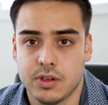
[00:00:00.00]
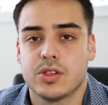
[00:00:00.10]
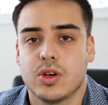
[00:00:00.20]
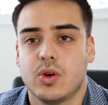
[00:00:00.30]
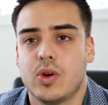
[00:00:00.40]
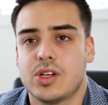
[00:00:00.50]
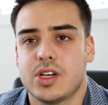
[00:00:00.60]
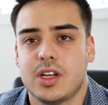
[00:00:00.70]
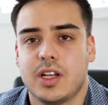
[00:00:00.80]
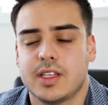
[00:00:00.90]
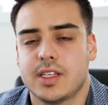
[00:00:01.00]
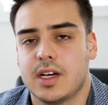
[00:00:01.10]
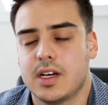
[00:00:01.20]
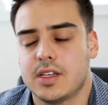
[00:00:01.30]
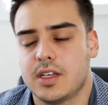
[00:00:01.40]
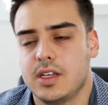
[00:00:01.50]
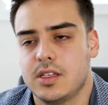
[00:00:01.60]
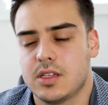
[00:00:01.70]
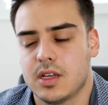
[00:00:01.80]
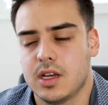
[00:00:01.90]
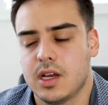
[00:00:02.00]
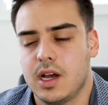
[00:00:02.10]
So a question I like to ask is,